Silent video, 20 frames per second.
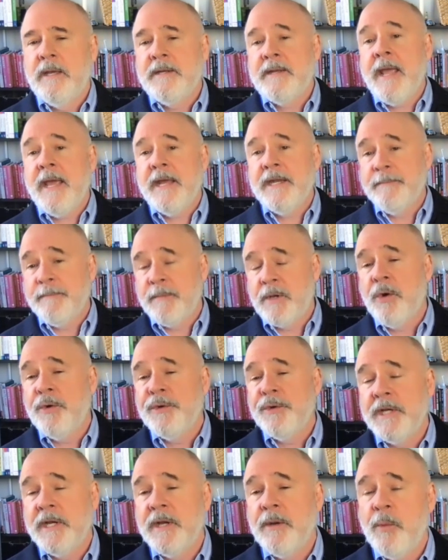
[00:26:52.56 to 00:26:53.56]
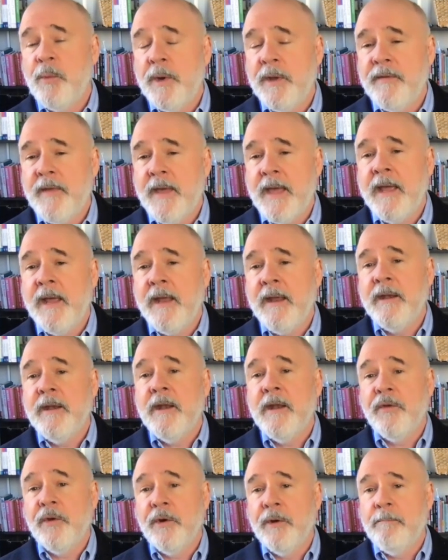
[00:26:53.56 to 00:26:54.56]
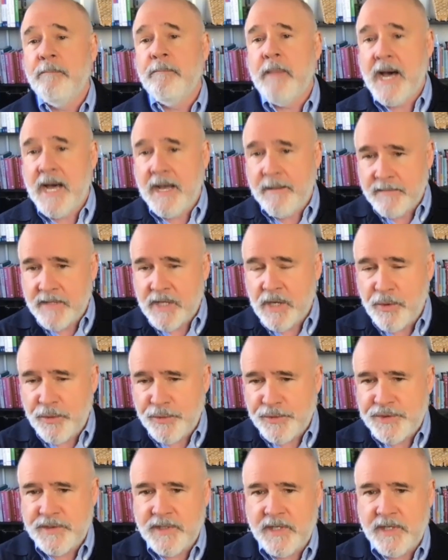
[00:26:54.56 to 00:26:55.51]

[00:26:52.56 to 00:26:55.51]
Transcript: tandem coaching with another mom coach,